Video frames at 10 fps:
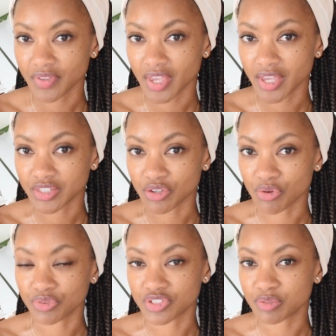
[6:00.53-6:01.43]
and the
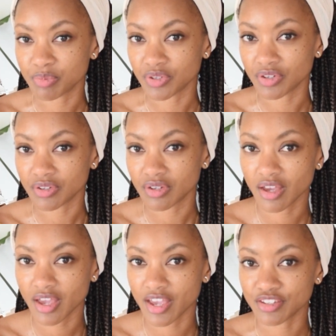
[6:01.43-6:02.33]
Holy Spirit.
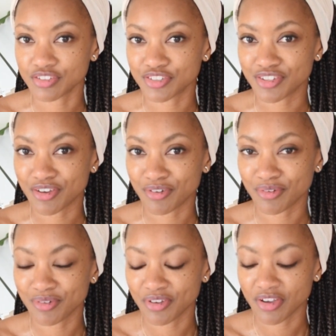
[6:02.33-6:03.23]
And
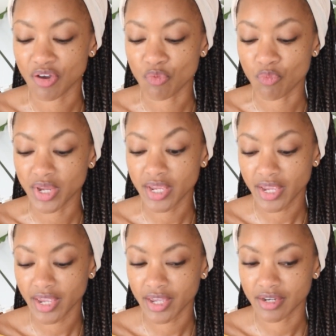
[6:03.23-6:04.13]
so we
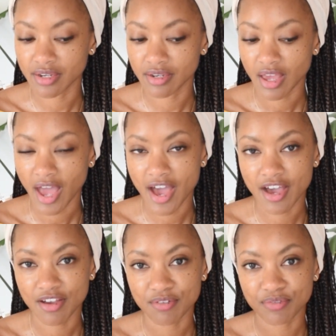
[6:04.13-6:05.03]
can
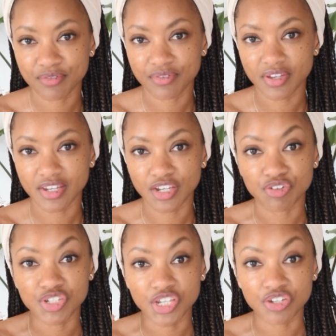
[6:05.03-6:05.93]
have an
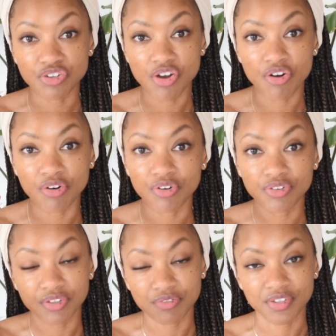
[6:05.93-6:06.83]
ear to hear
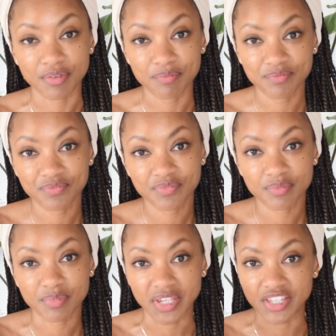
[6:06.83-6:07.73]
all of them
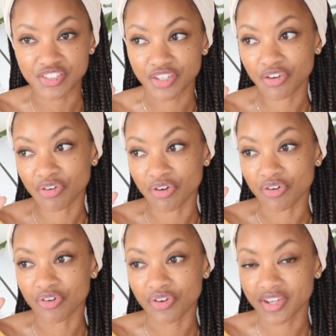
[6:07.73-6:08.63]
because they are
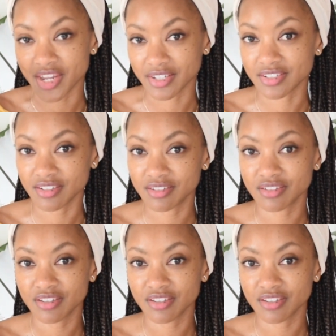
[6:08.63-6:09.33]
all connected